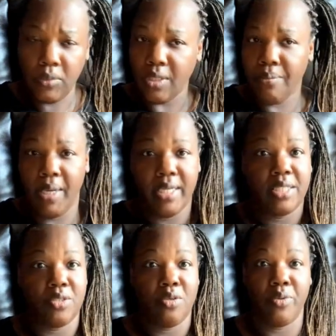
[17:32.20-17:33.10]
Make
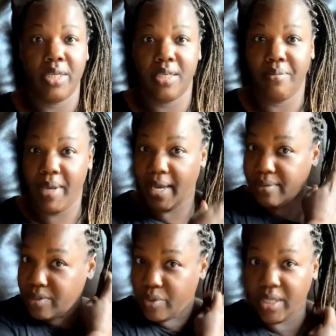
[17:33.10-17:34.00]
sure one of
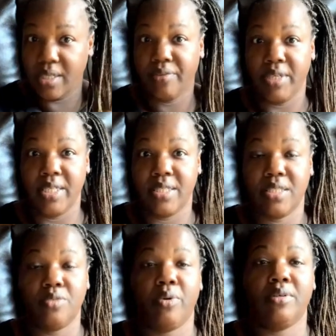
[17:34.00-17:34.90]
the things that
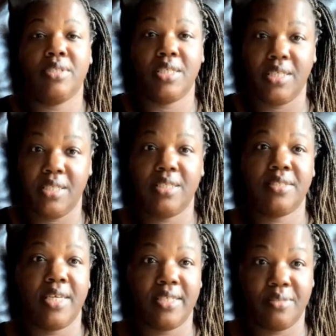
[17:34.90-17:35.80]
you want done in this
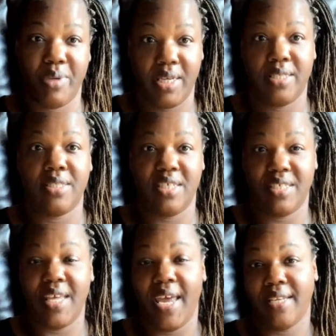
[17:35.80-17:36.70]
safe space
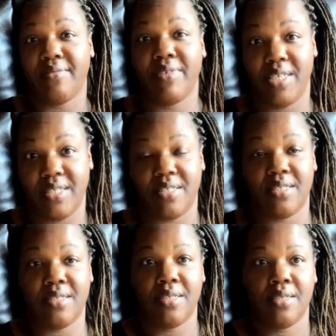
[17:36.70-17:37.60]
is active
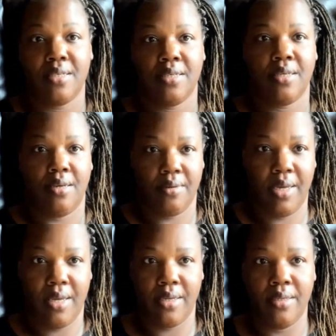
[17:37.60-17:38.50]
listening.
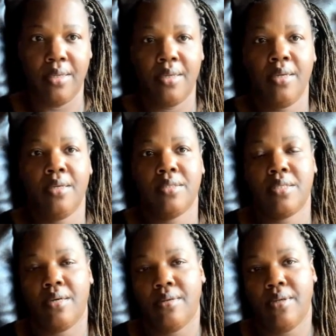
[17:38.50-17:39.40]
Okay?
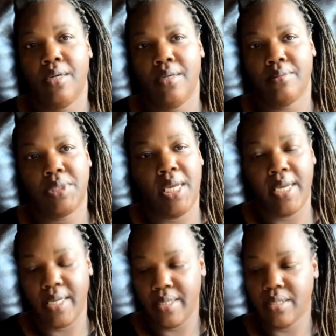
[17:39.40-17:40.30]
So
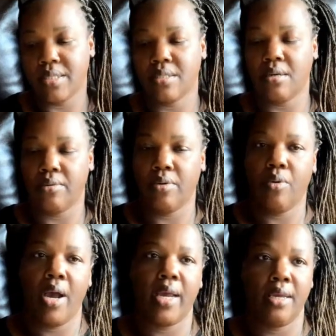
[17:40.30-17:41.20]
change is going to
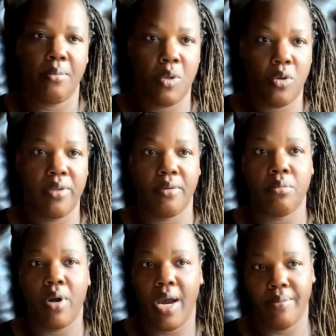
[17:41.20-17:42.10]
require more than
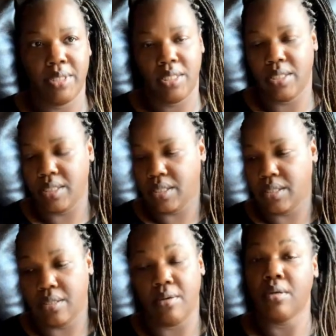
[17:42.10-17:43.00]
promises. It's
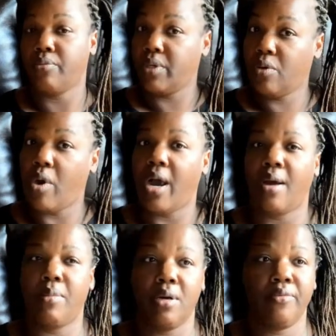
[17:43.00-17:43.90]
going to require
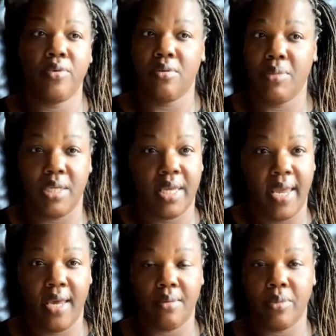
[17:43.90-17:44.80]
both of you to be
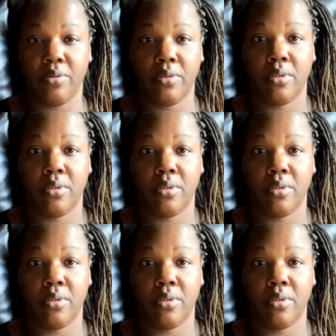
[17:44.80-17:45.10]
accountable